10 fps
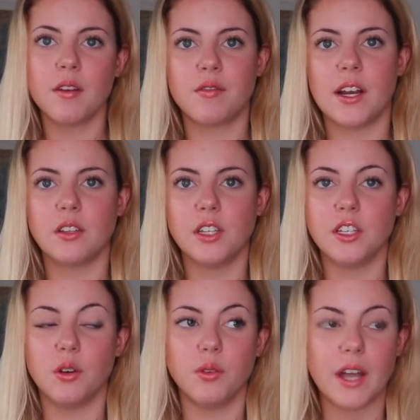frankly,
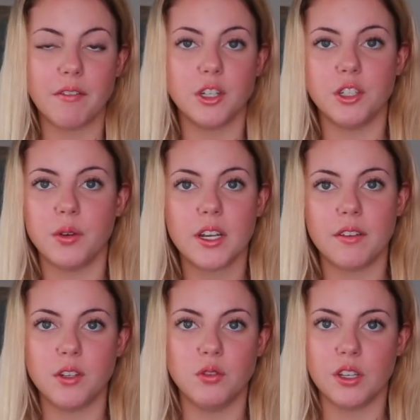you'll never do it
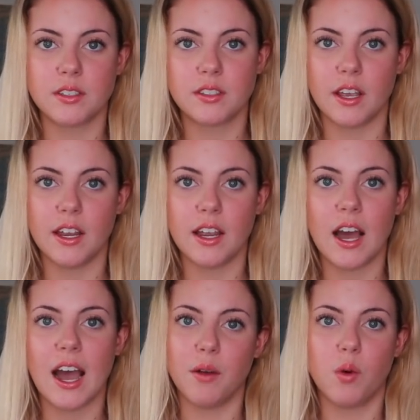if you just say,
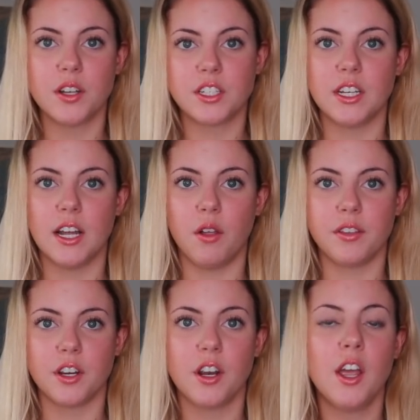I want to eat
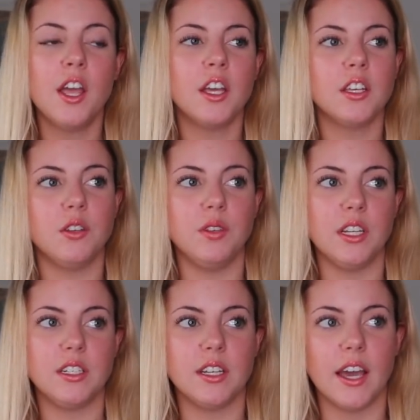healthier. You
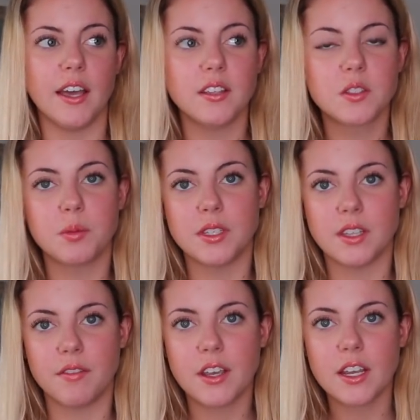need to get
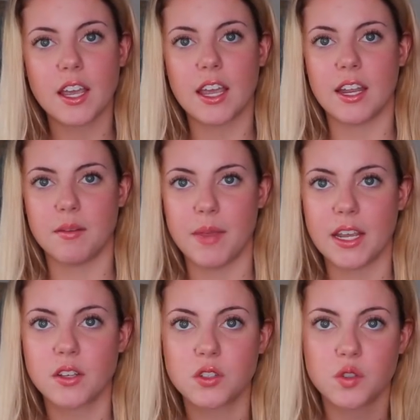specific and
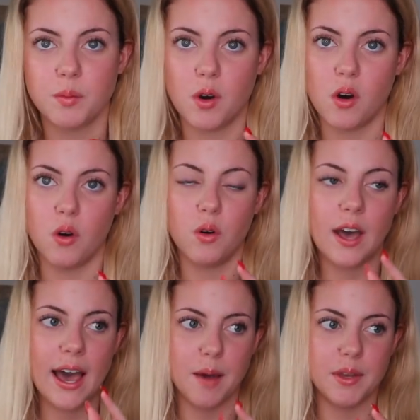make small
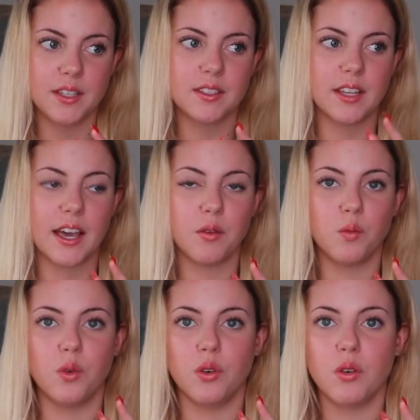habits that
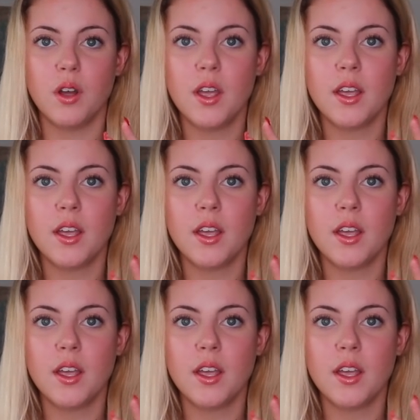will